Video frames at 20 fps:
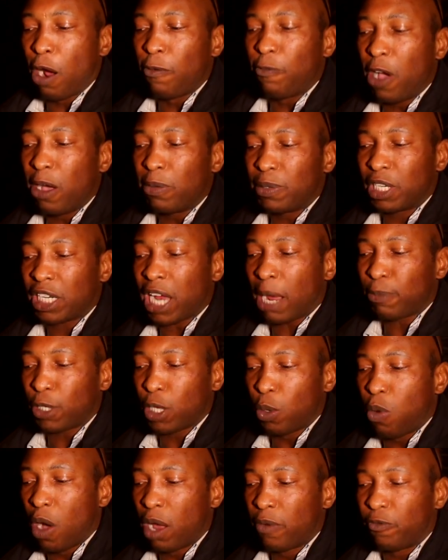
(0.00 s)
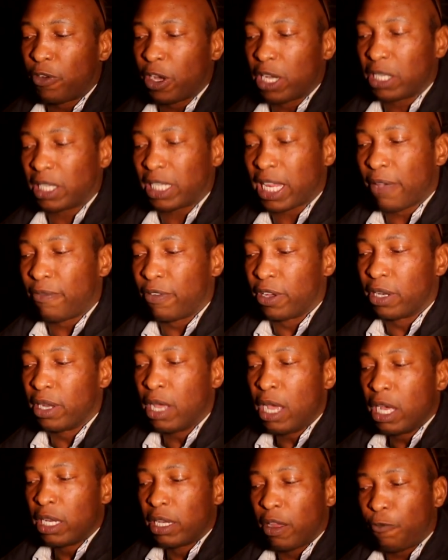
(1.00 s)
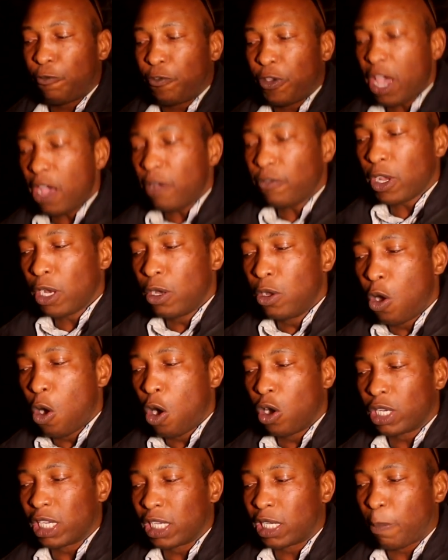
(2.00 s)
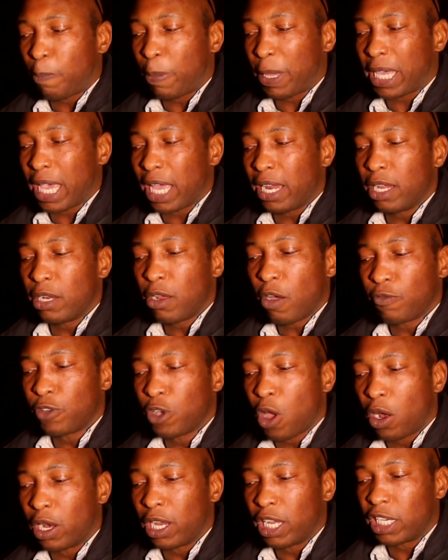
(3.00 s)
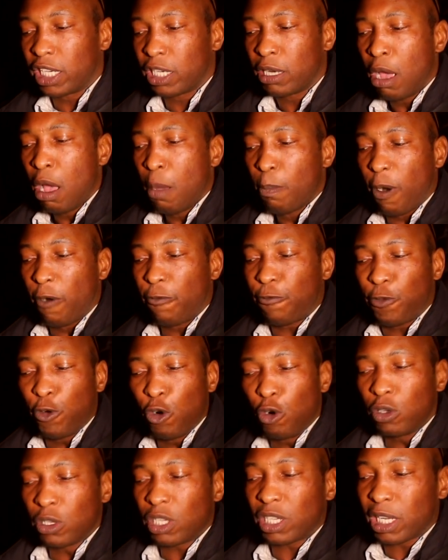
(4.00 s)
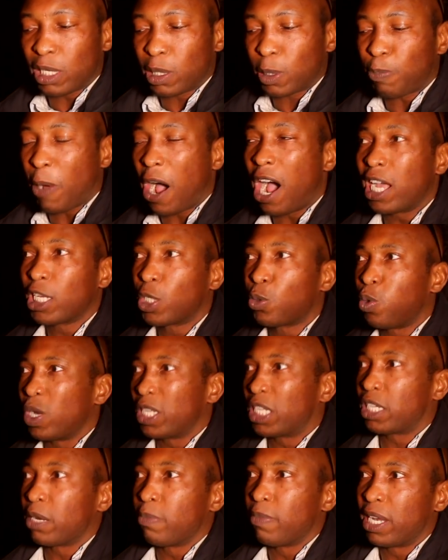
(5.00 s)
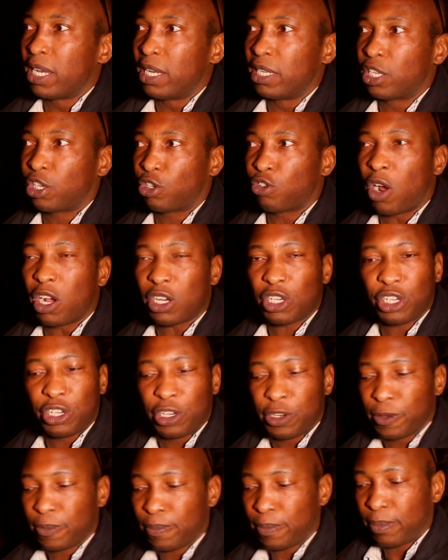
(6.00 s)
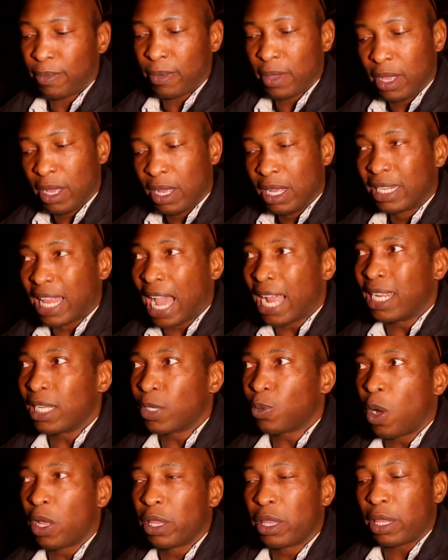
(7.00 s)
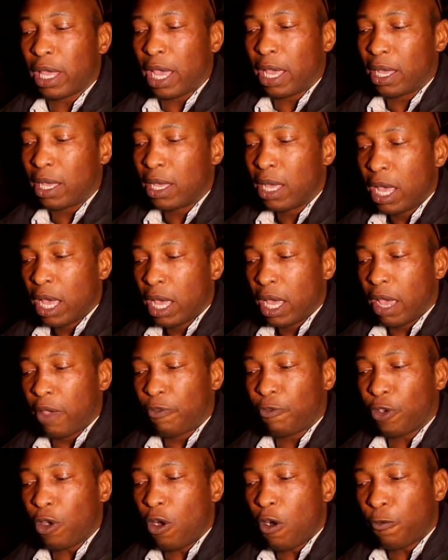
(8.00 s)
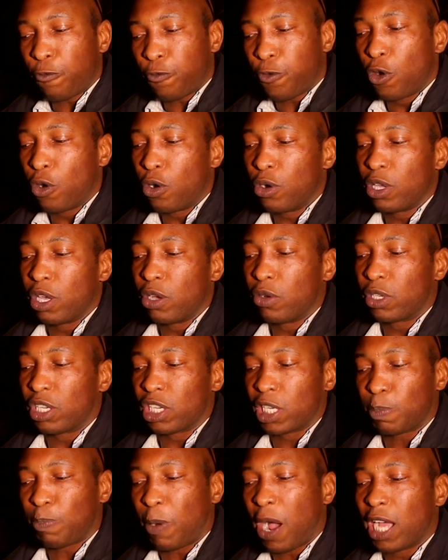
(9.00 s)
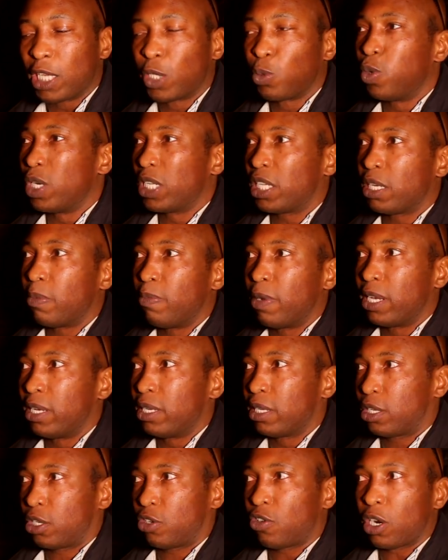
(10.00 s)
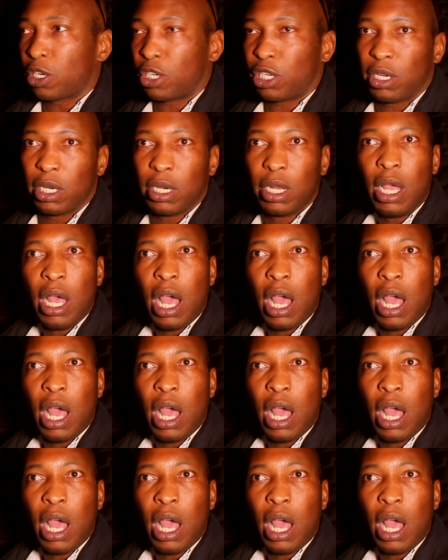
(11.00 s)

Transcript: Proverbs chapter 1 verse 7, the fear of the Lord is the beginning of knowledge, but fools despise wisdom and instruction that is one thing. If you're a fool, you'll despise wisdom and instruction.